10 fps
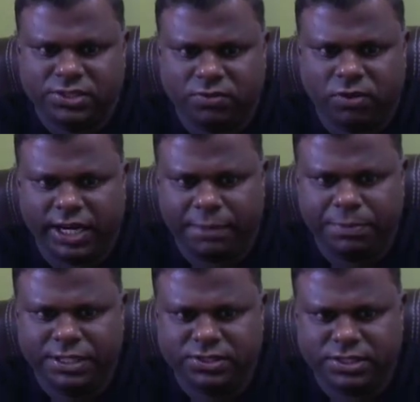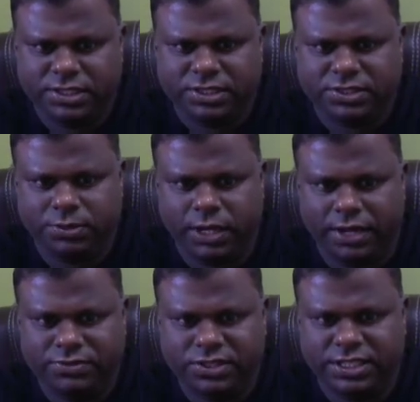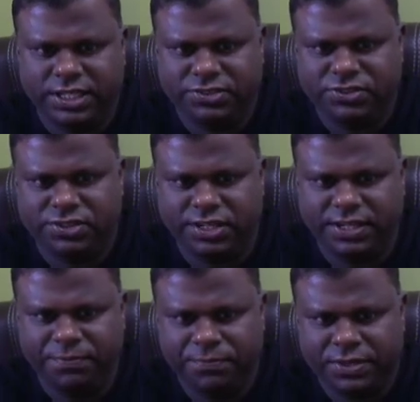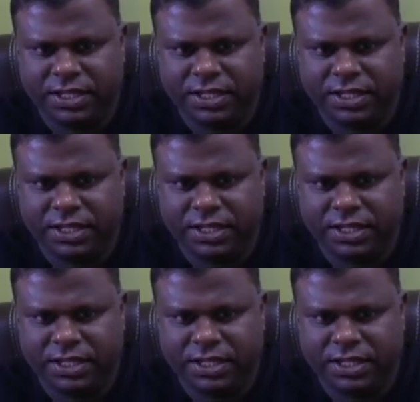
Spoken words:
So what happens is you have CH3,